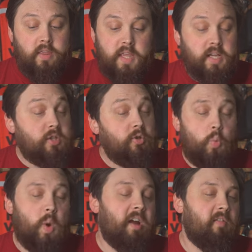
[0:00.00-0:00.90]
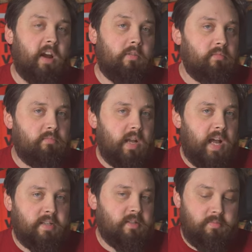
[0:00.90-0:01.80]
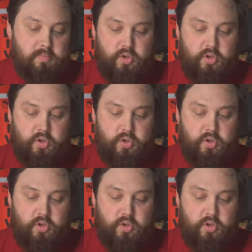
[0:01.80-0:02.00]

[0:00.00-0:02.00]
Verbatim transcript: they do wear out and